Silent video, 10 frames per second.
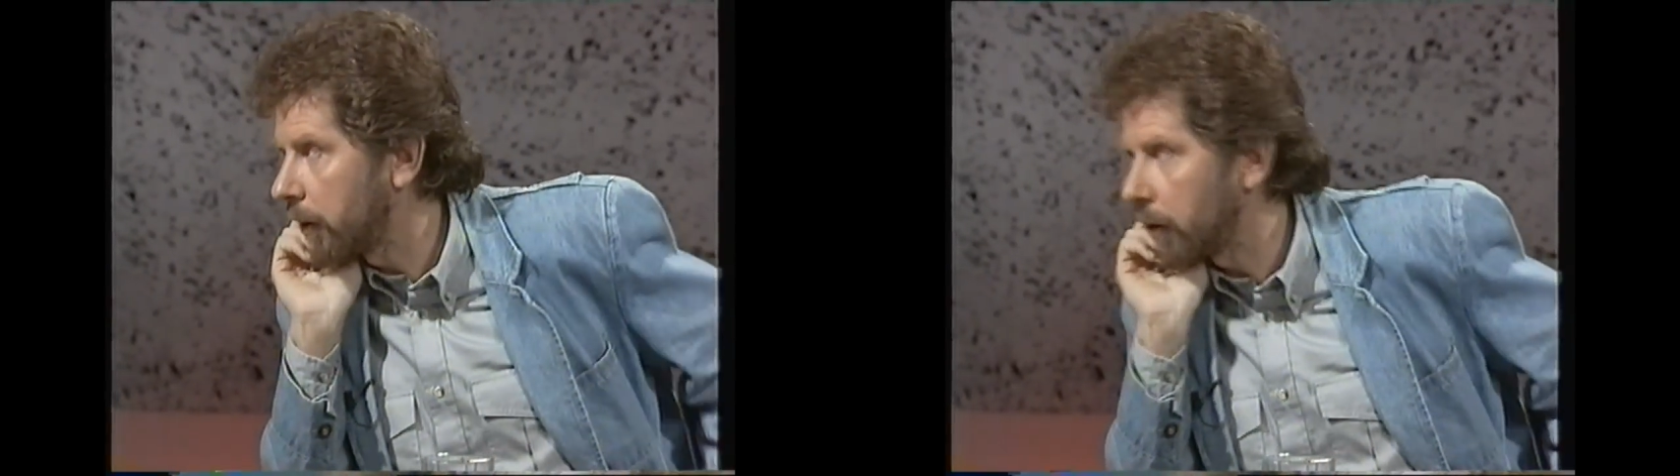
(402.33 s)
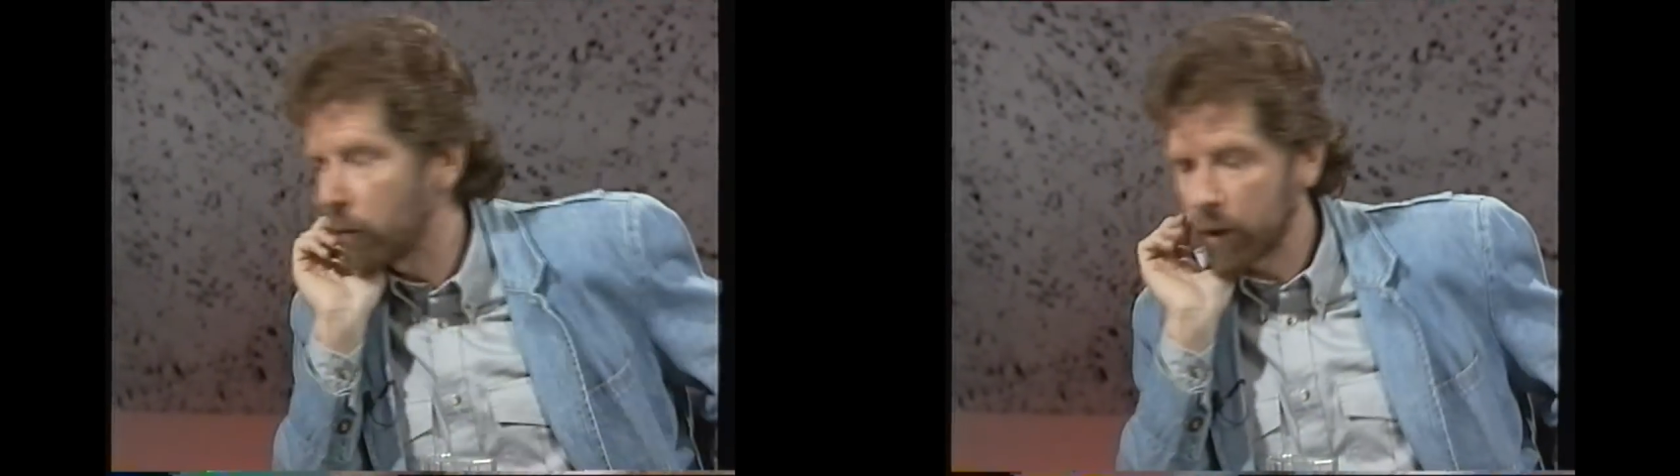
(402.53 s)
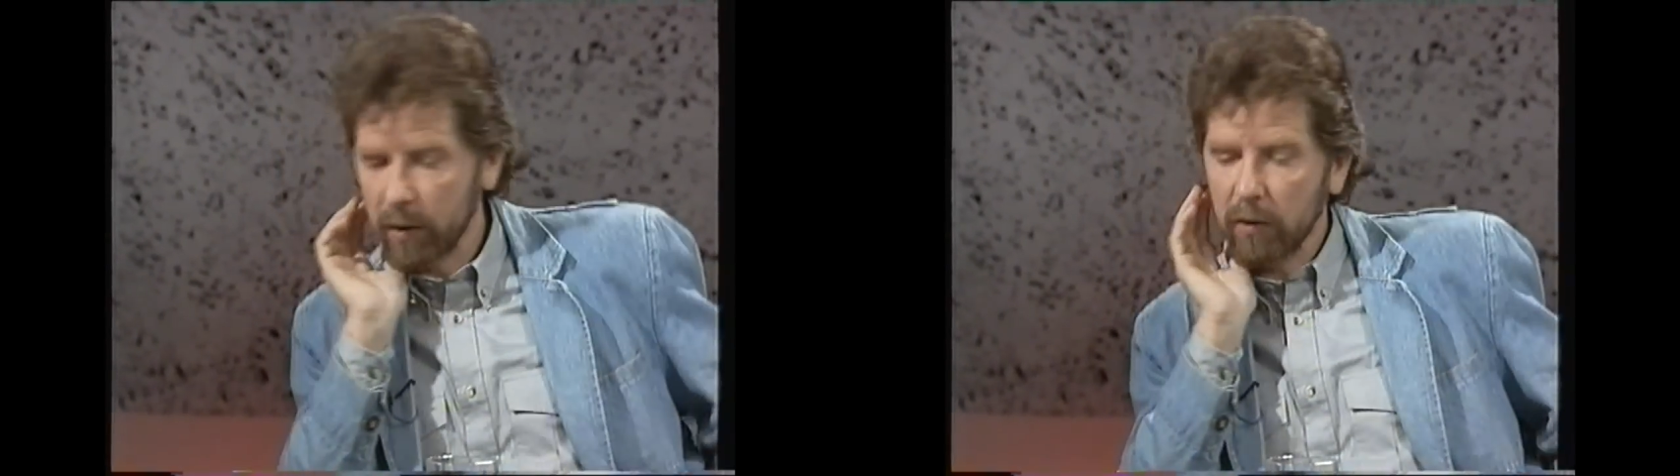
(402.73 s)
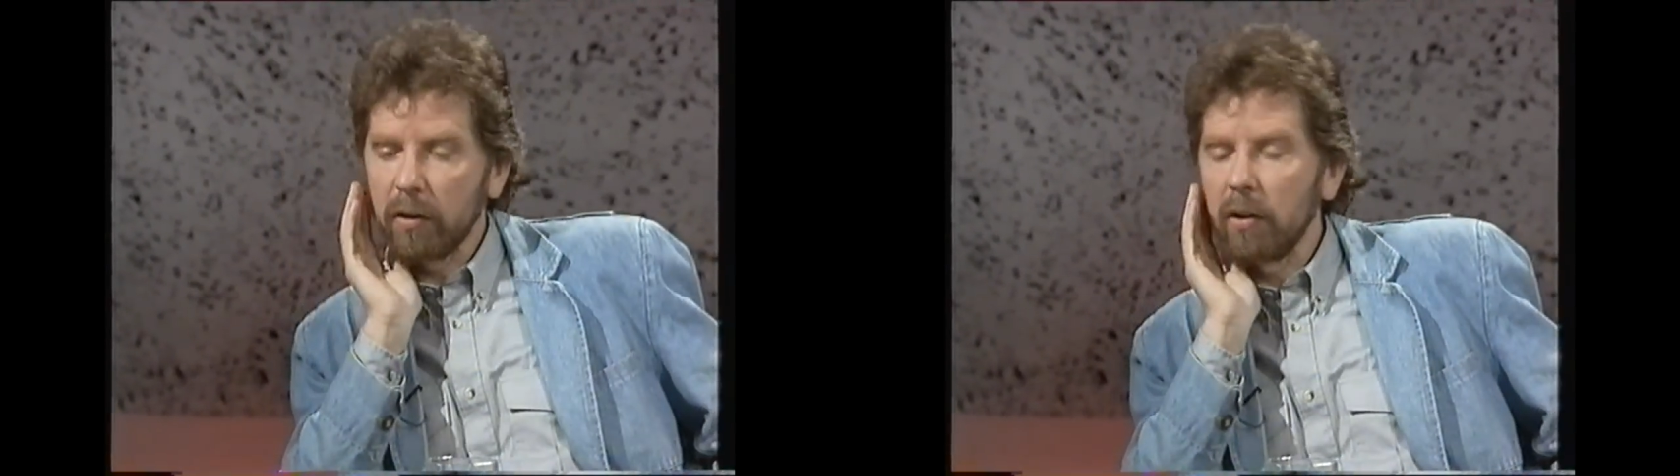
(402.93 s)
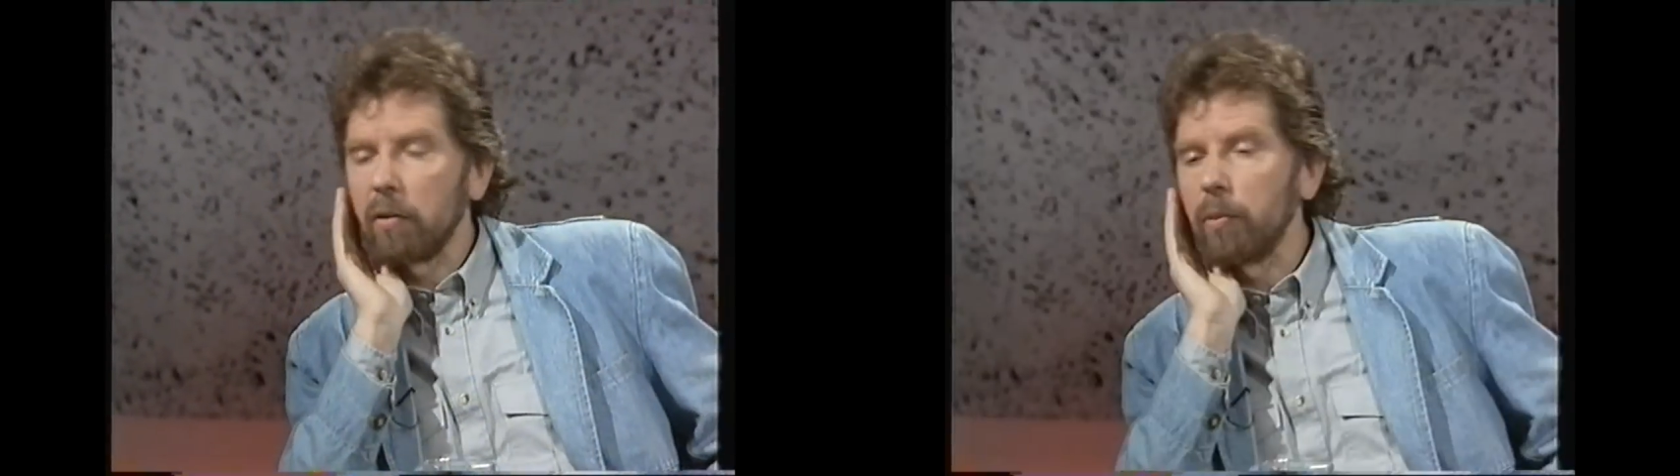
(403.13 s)
You know, I think
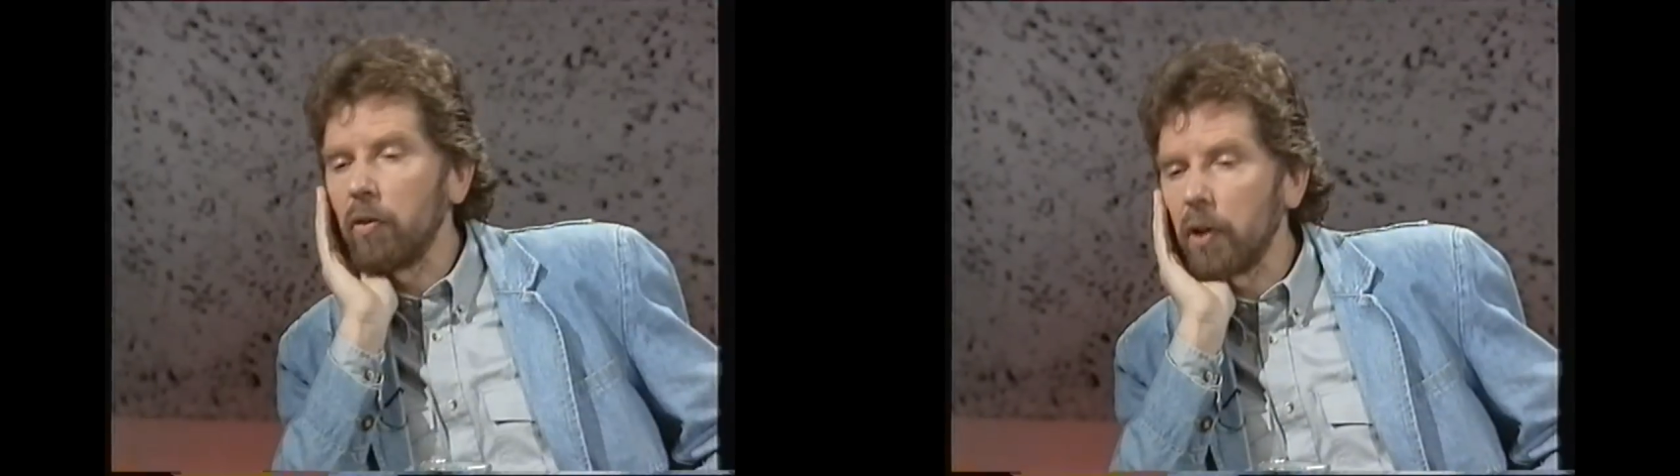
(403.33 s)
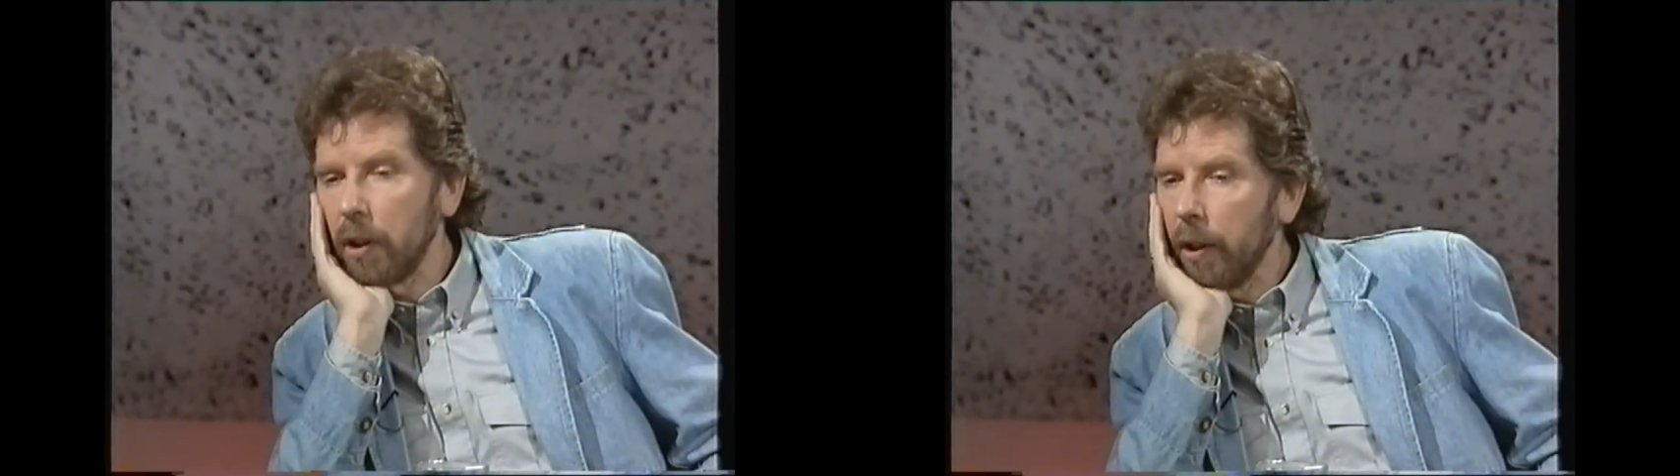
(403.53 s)
traditional music,